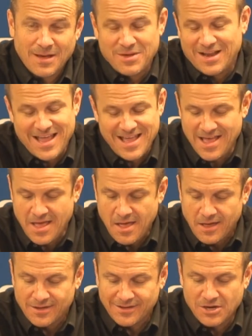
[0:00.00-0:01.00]
I mean,
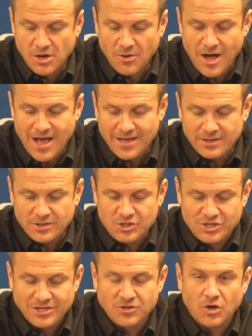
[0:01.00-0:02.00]

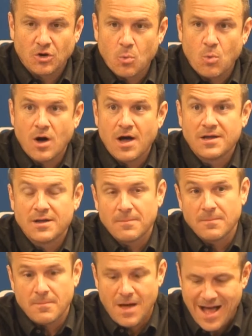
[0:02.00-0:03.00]
she took
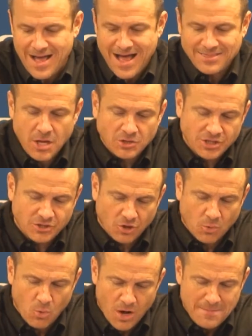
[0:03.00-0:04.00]
one. I thought she
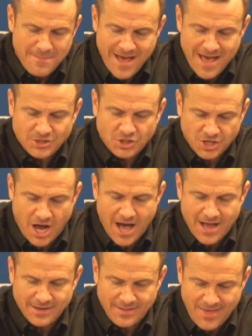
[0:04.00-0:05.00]
took one bad
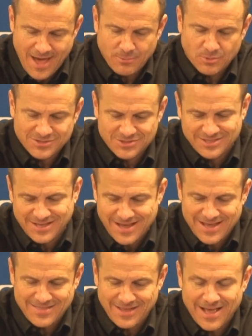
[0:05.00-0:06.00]
shot. And that was
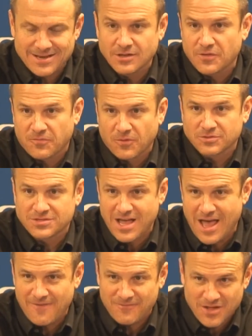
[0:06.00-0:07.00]
in the end of the first
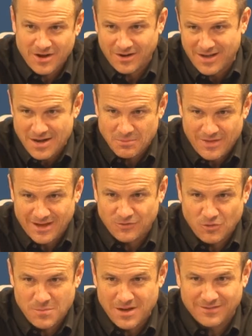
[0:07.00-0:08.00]
half there, kind of like
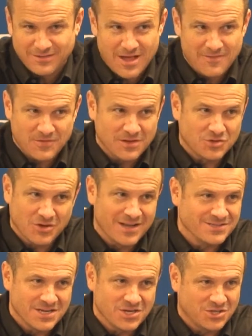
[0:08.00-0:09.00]
2 minutes left in
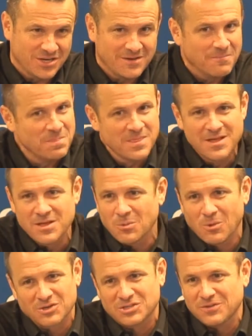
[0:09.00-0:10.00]
transition,
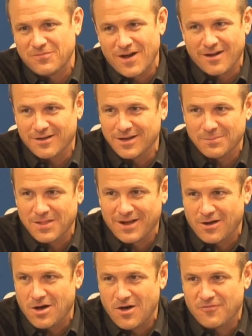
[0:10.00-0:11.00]
where she fired up
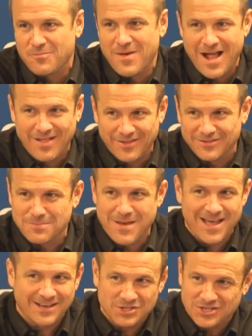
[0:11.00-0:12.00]
like off balance,
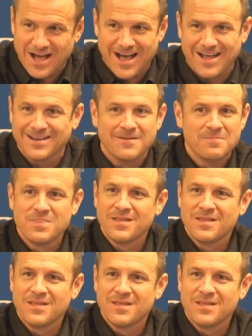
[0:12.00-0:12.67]
bank shot.